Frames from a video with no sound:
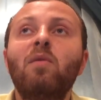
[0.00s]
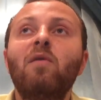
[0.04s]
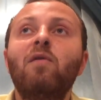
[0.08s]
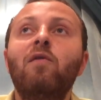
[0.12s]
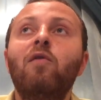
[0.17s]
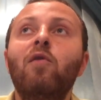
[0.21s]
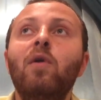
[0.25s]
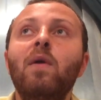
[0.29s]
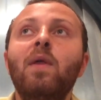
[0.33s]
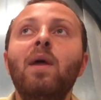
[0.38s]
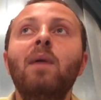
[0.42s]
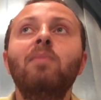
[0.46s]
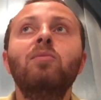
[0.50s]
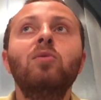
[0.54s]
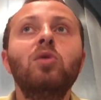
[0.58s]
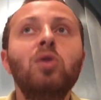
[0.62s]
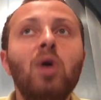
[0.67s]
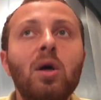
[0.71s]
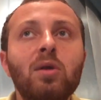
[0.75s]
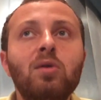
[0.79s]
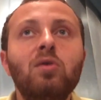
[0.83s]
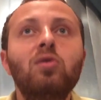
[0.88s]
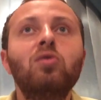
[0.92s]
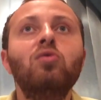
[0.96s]
for them
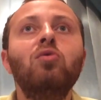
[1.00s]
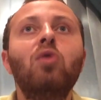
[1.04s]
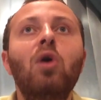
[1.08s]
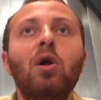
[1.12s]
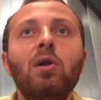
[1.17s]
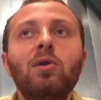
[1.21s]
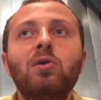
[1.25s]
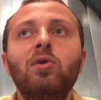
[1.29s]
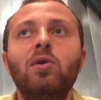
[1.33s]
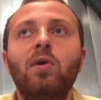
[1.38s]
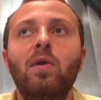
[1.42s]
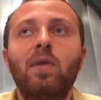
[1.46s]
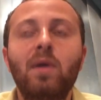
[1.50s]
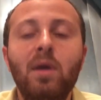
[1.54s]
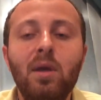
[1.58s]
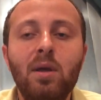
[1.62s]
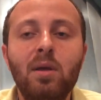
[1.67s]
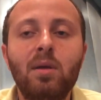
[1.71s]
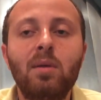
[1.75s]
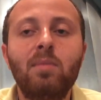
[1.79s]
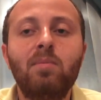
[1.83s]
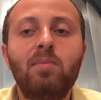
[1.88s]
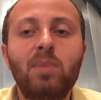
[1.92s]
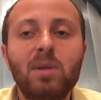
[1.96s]
not to alter
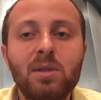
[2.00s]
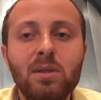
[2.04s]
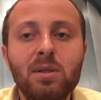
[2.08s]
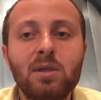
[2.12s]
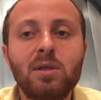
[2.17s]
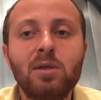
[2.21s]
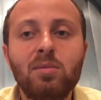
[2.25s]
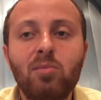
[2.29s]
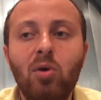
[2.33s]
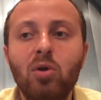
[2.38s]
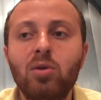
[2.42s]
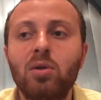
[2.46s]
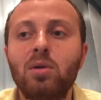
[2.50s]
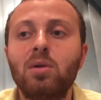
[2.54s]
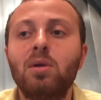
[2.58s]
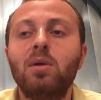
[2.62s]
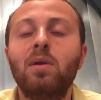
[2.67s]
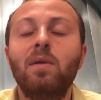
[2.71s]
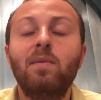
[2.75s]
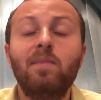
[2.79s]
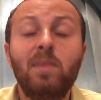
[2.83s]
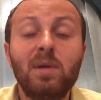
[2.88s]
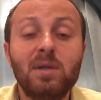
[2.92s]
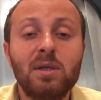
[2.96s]
the business model,
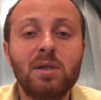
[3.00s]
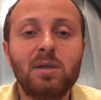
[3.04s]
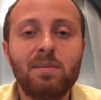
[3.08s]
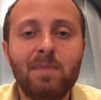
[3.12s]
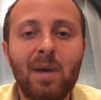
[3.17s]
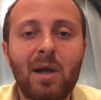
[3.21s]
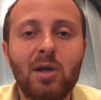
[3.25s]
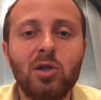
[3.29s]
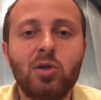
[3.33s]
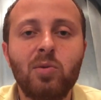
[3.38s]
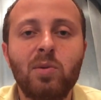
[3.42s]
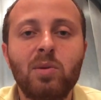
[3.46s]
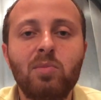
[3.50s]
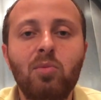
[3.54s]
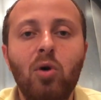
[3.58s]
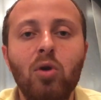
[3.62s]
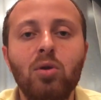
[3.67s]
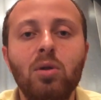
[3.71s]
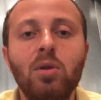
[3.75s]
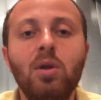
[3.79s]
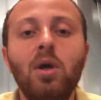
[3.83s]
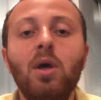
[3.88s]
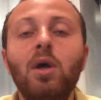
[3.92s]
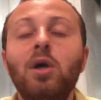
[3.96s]
business management
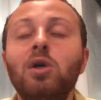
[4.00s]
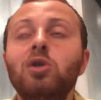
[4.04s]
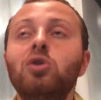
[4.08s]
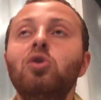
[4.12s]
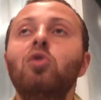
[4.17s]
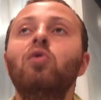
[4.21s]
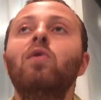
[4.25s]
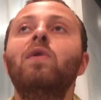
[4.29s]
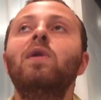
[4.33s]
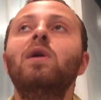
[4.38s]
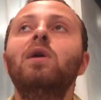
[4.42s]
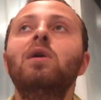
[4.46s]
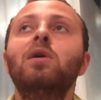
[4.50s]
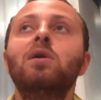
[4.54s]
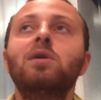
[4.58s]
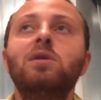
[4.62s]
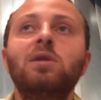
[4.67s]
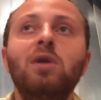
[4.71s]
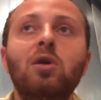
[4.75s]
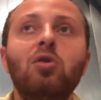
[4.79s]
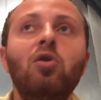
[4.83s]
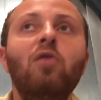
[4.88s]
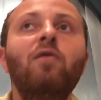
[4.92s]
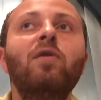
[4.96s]
model. So the
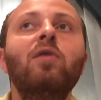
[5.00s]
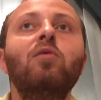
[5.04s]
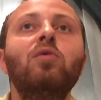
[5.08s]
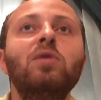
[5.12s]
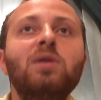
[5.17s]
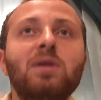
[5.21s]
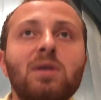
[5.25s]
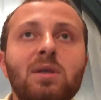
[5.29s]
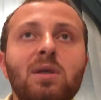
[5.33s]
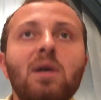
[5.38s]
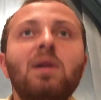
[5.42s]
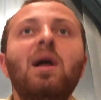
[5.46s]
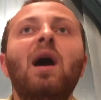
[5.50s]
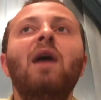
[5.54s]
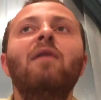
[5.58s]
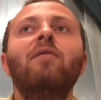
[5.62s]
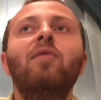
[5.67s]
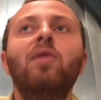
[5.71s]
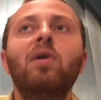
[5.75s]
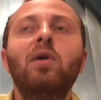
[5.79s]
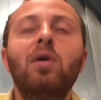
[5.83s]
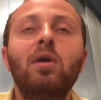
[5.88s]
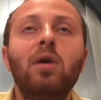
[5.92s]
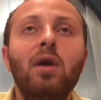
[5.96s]
Sanofi would still
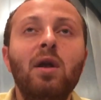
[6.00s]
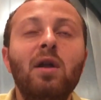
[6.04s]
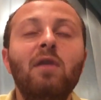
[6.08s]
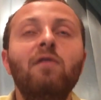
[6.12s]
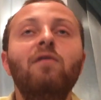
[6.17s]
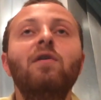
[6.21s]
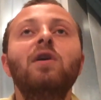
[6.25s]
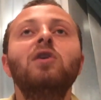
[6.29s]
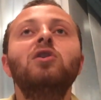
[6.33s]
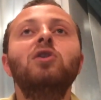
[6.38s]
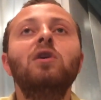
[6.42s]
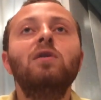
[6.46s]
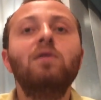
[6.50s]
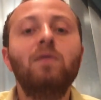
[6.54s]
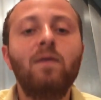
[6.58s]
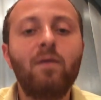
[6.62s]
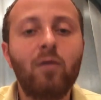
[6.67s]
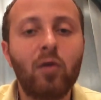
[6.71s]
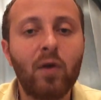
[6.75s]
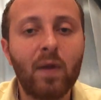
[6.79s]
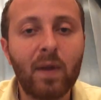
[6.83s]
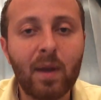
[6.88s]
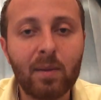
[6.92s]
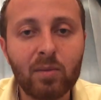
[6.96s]
have their innovation
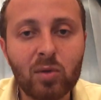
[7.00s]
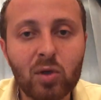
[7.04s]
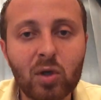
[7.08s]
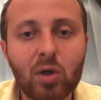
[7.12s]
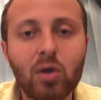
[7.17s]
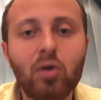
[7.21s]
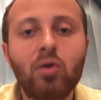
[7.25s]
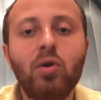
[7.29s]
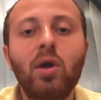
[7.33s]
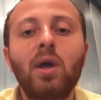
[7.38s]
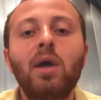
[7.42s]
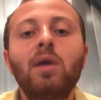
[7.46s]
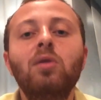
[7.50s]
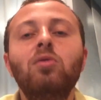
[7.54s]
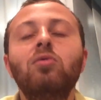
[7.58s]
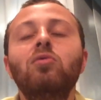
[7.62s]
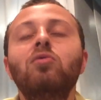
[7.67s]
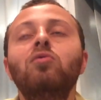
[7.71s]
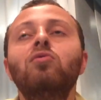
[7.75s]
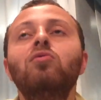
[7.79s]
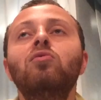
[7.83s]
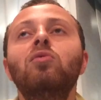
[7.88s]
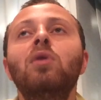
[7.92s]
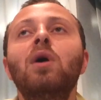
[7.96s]
for them to create
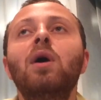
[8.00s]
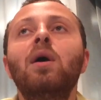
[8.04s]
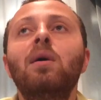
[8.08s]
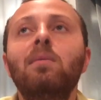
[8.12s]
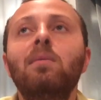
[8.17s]
new